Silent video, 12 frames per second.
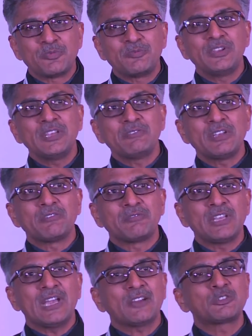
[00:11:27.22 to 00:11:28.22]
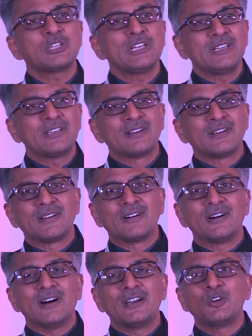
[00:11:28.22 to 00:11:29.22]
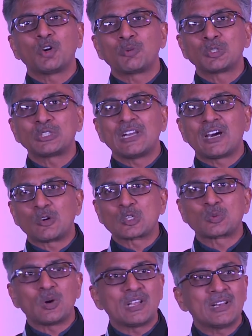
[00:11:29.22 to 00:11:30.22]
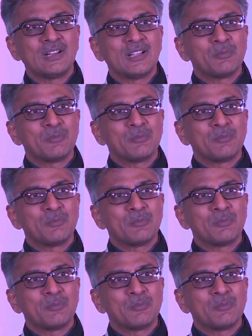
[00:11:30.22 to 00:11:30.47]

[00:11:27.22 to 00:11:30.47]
we actually adore Motilal Oswal